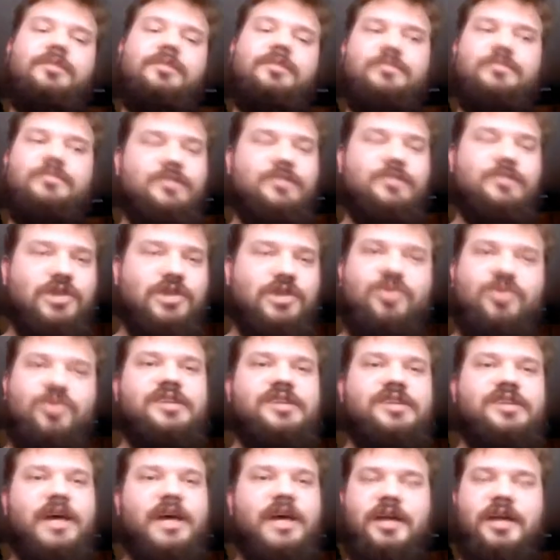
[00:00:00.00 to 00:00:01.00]

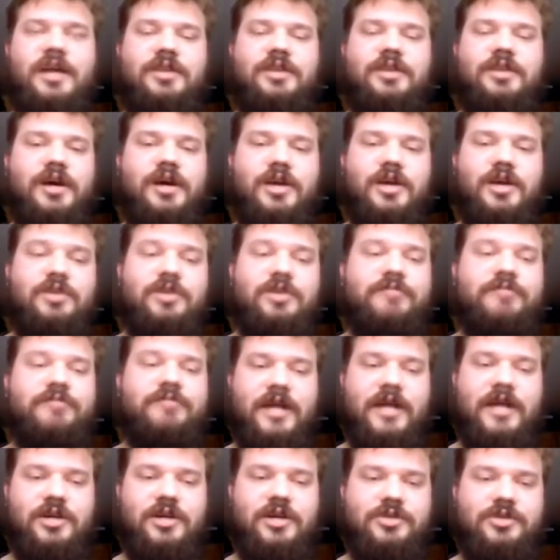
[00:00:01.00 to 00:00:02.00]
losing the unified
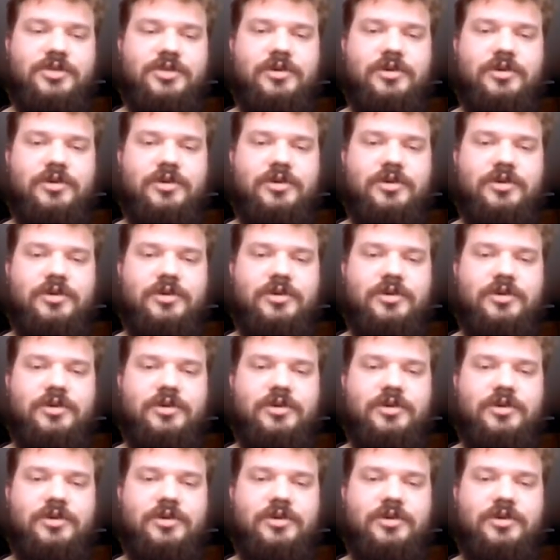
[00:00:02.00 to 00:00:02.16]
control